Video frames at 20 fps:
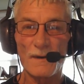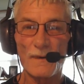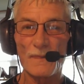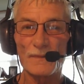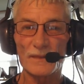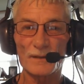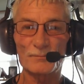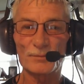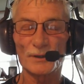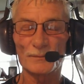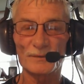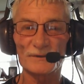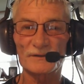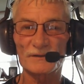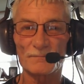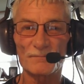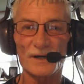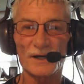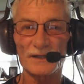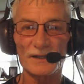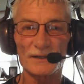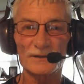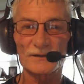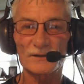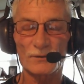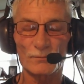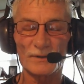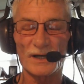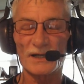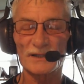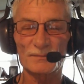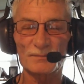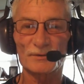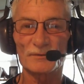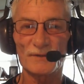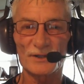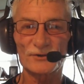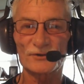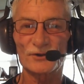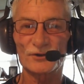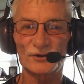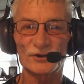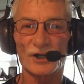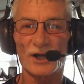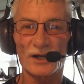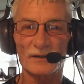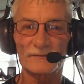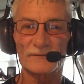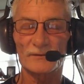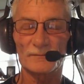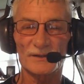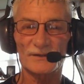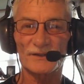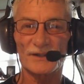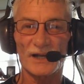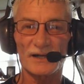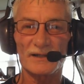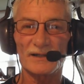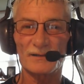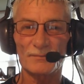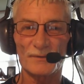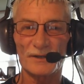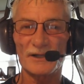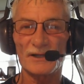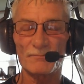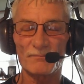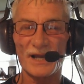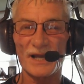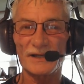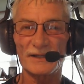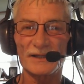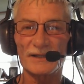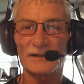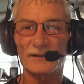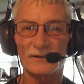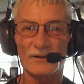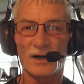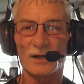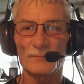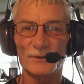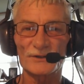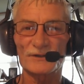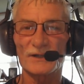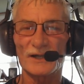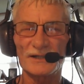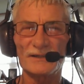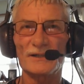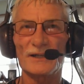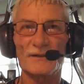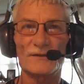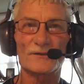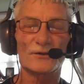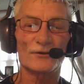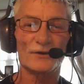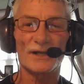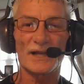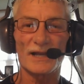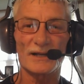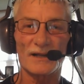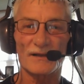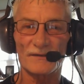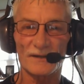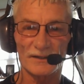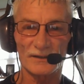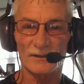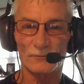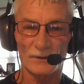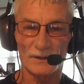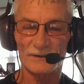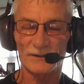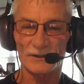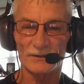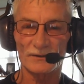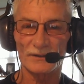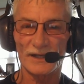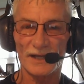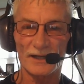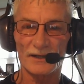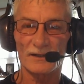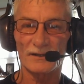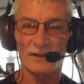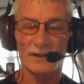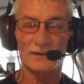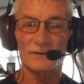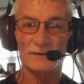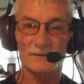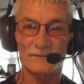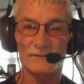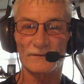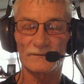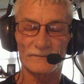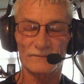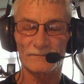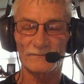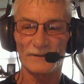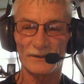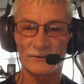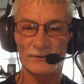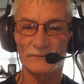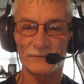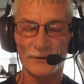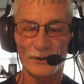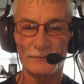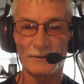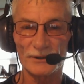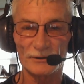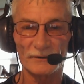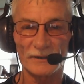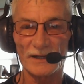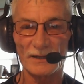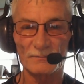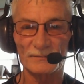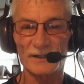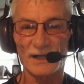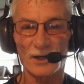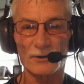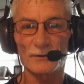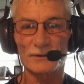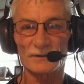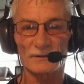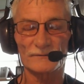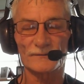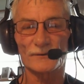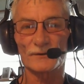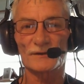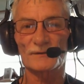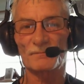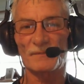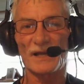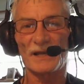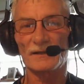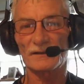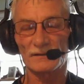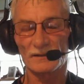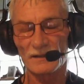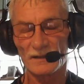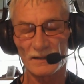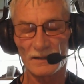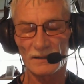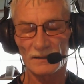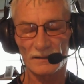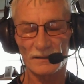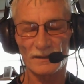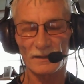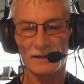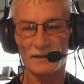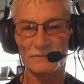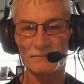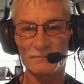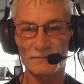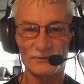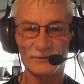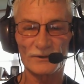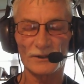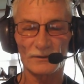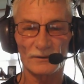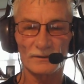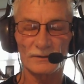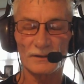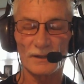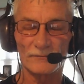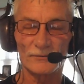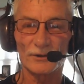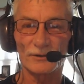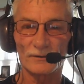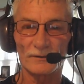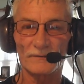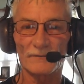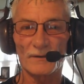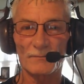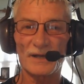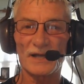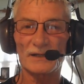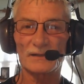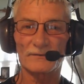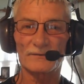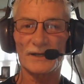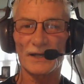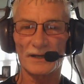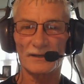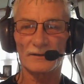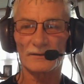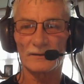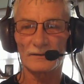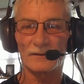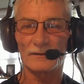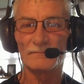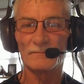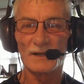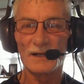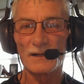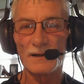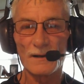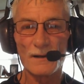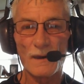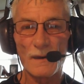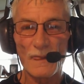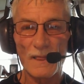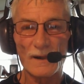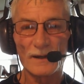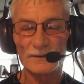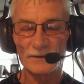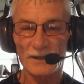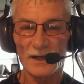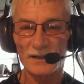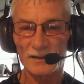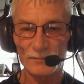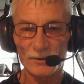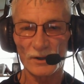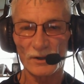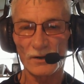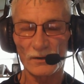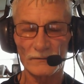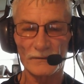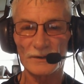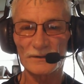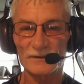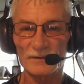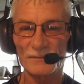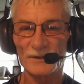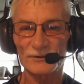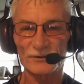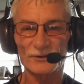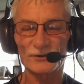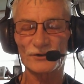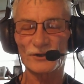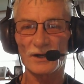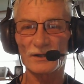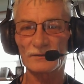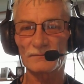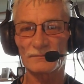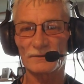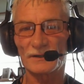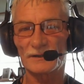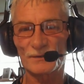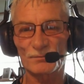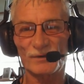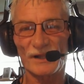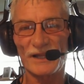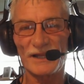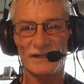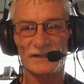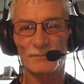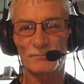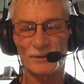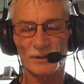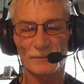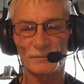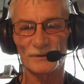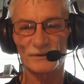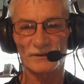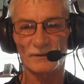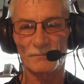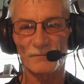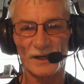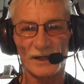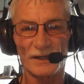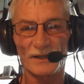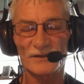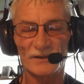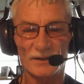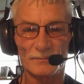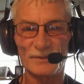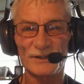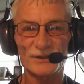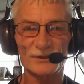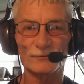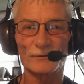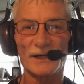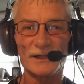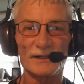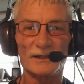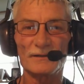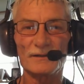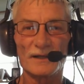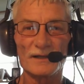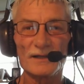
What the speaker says: the purpose of money is, as per Mr. Jacques from the Standing Committee in Banking and Commerce 1938, I think it was here in Canada, it's the interviewing Graham Towers, the first bank, governor of the Bank of Canada, talking about all this. Mr. Jacques explained the purpose of money is to be created,